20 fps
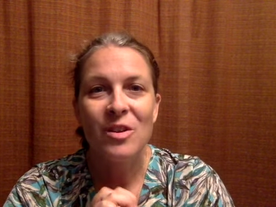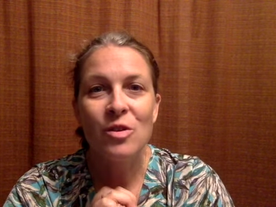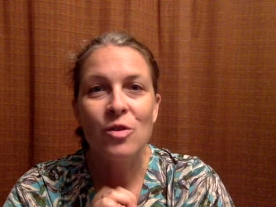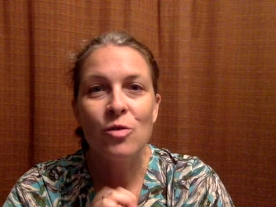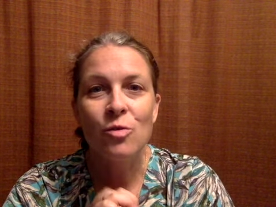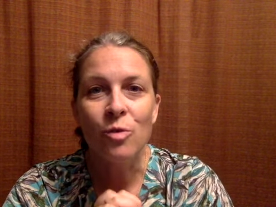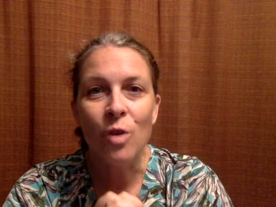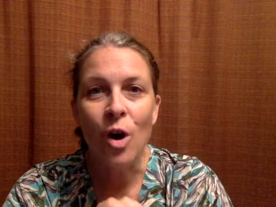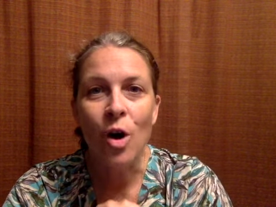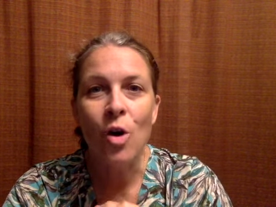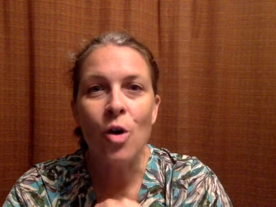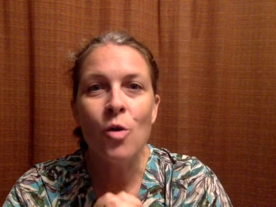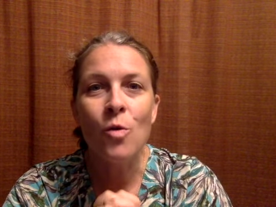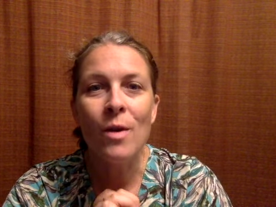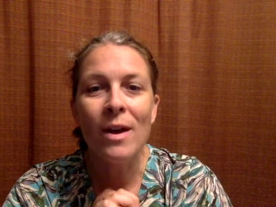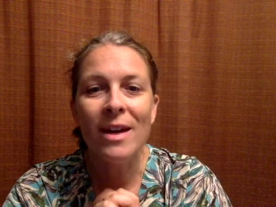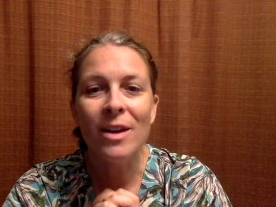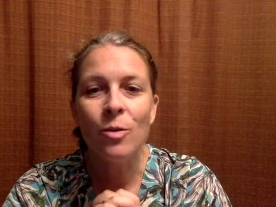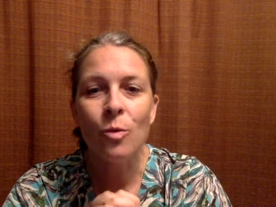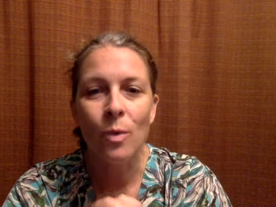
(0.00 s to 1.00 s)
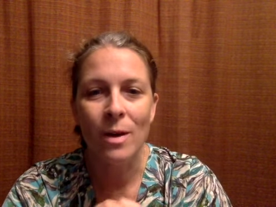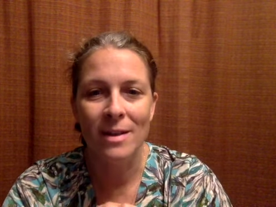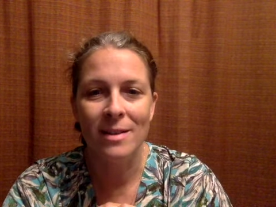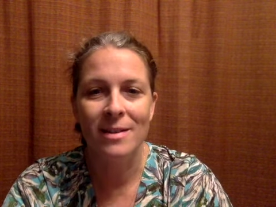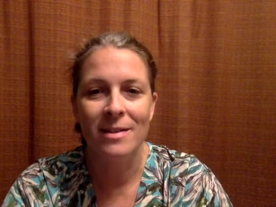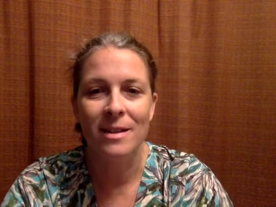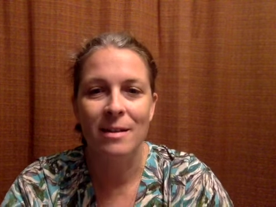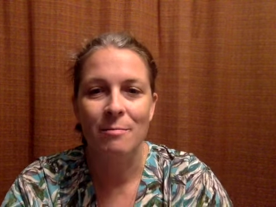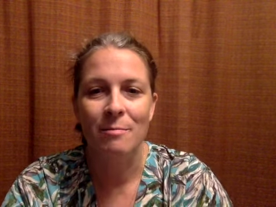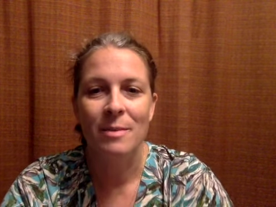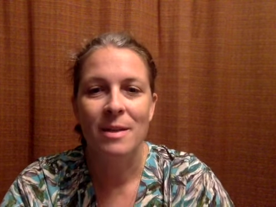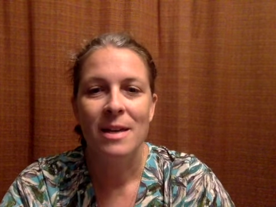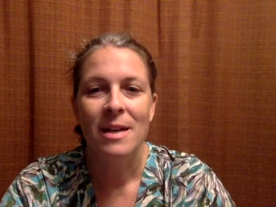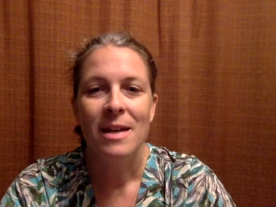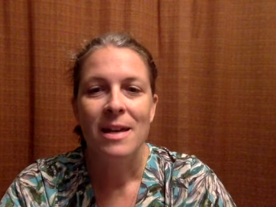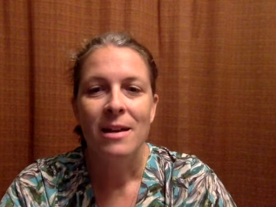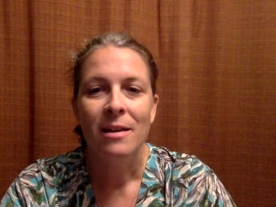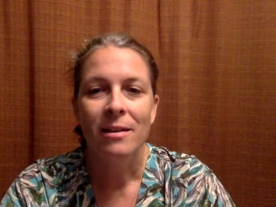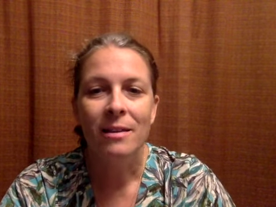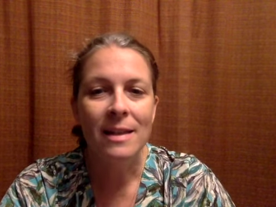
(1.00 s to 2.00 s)
Grow in wisdom.
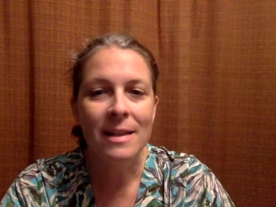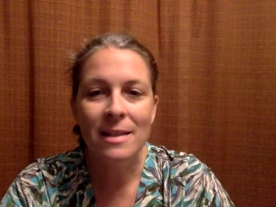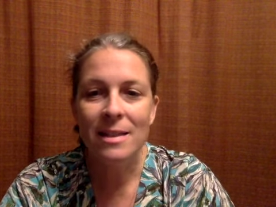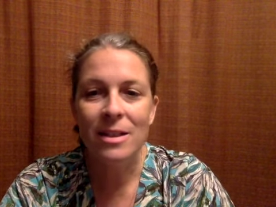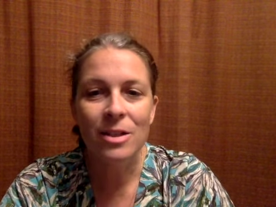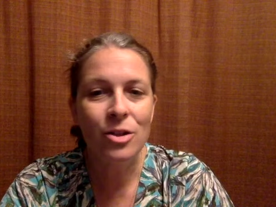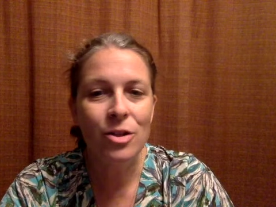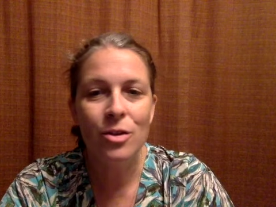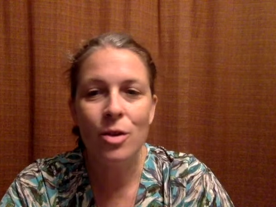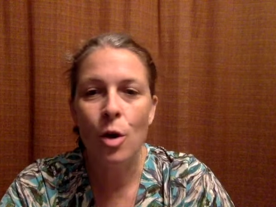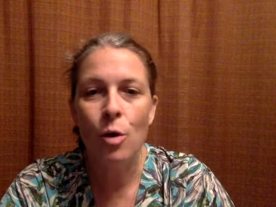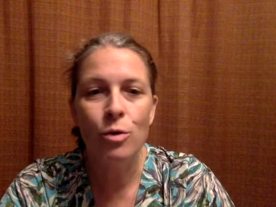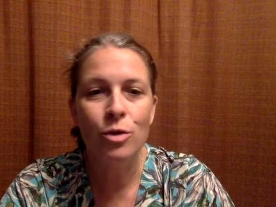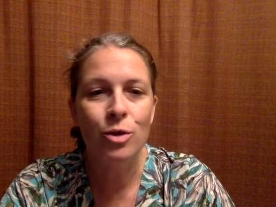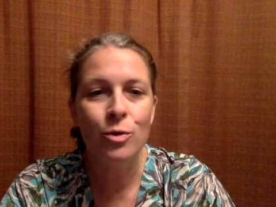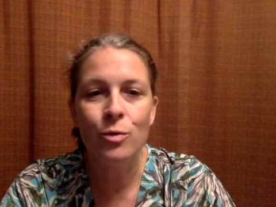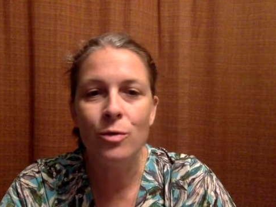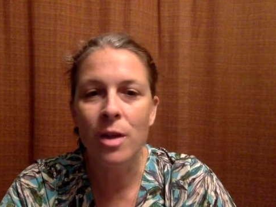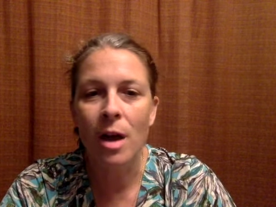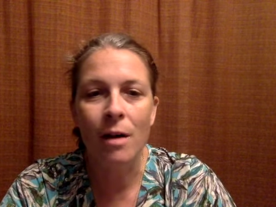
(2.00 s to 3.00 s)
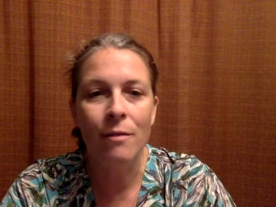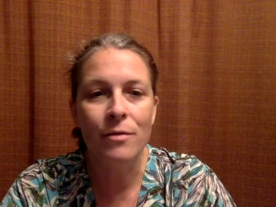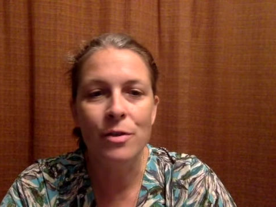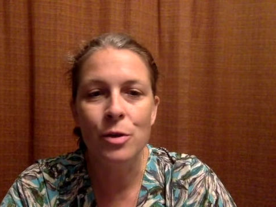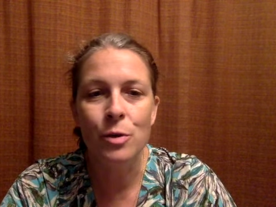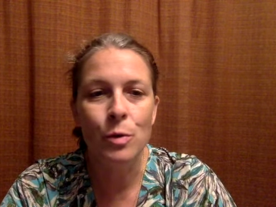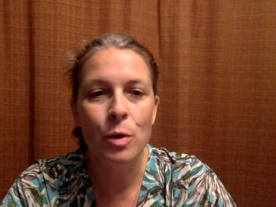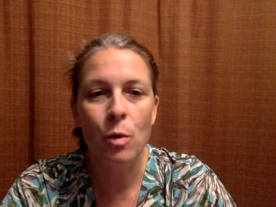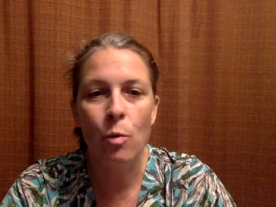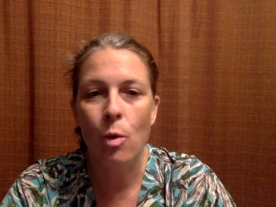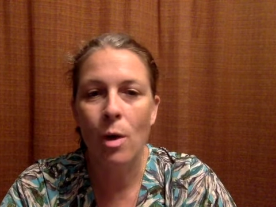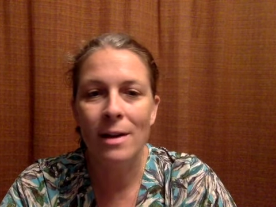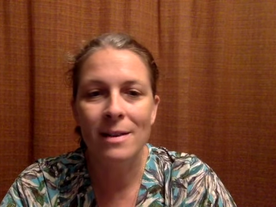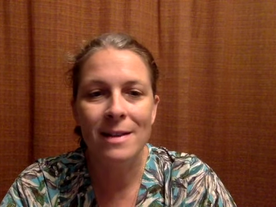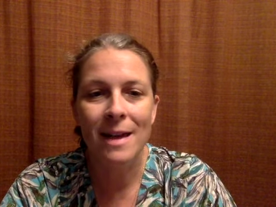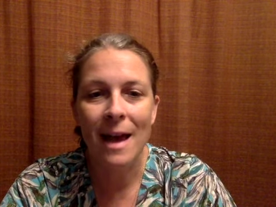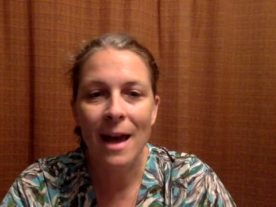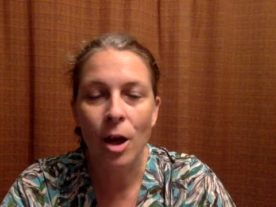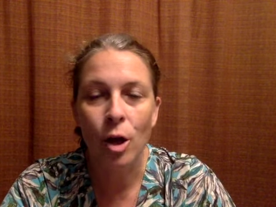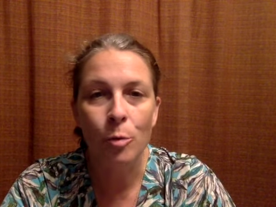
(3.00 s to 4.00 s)
Listen to those who love you and want
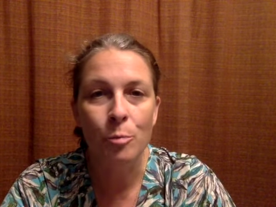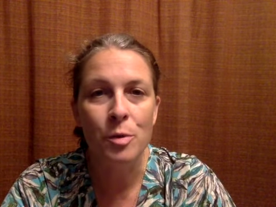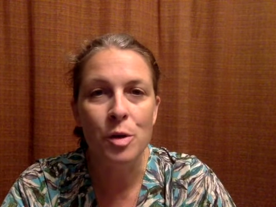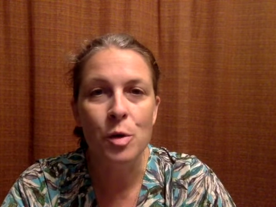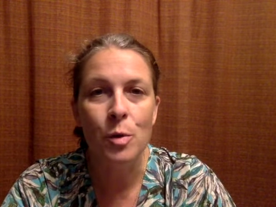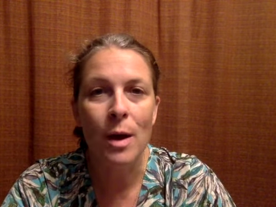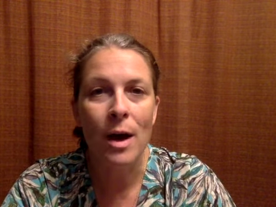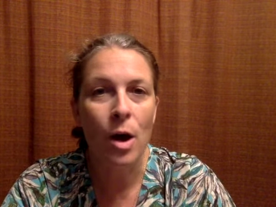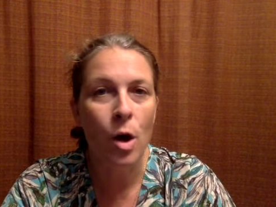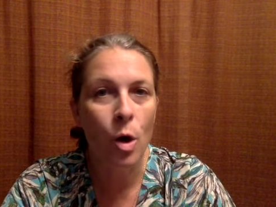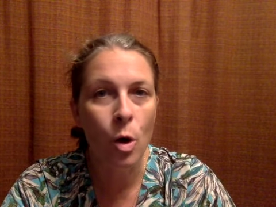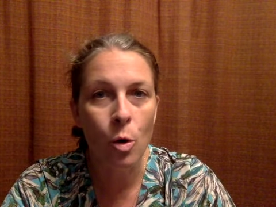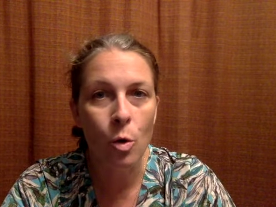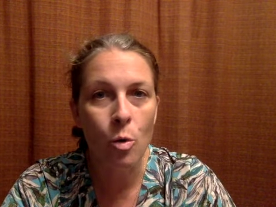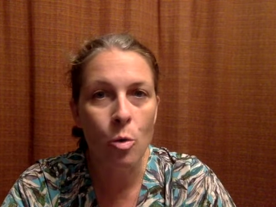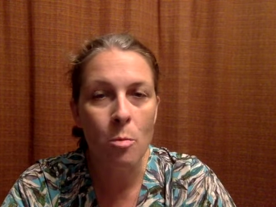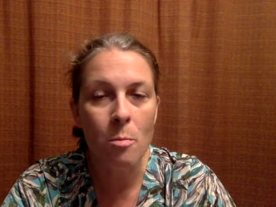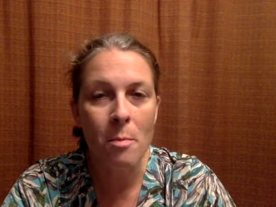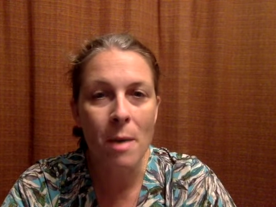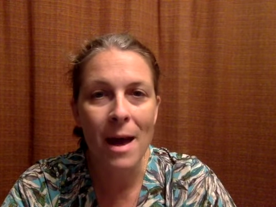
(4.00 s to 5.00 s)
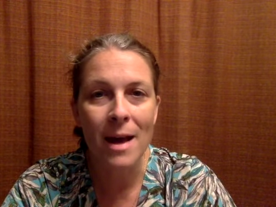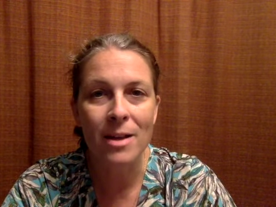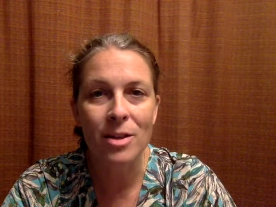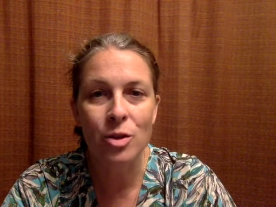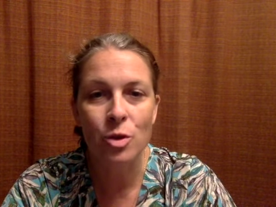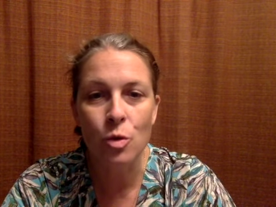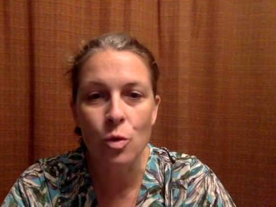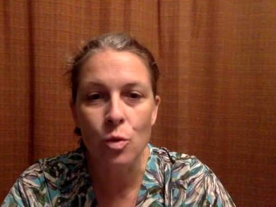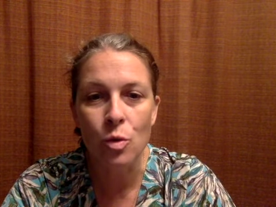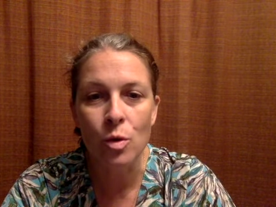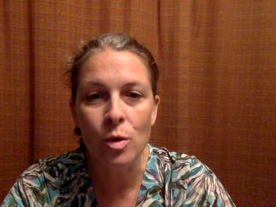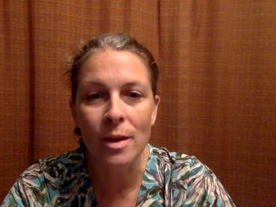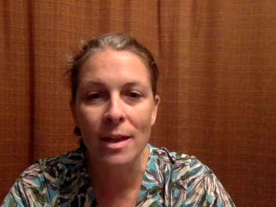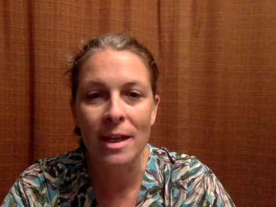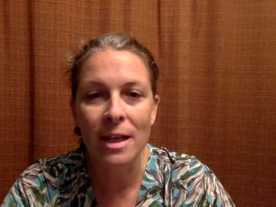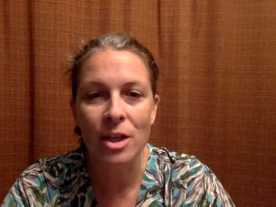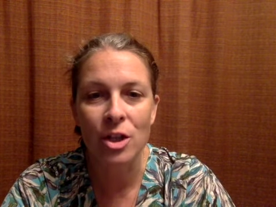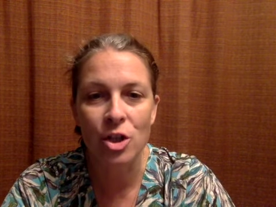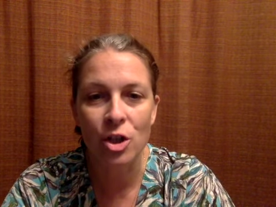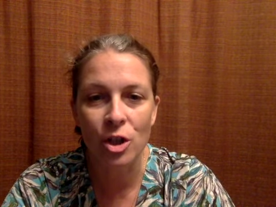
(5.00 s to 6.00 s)
to help you at home, at school, and
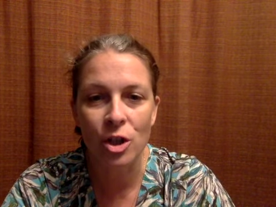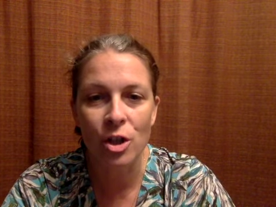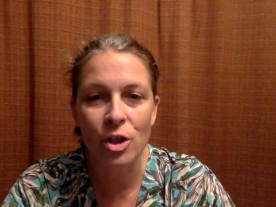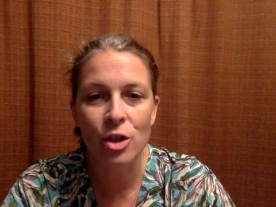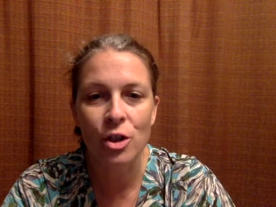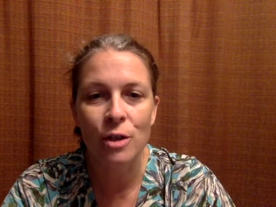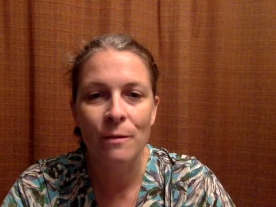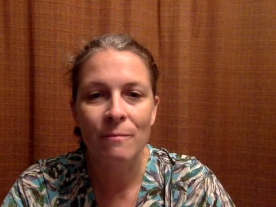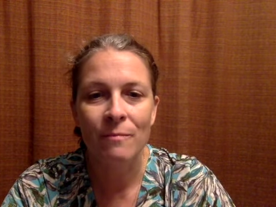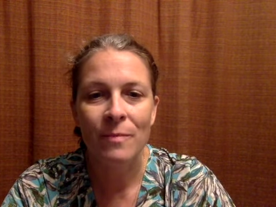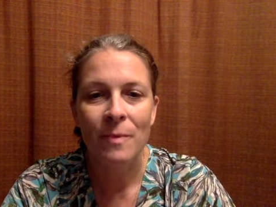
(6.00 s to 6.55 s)
at church.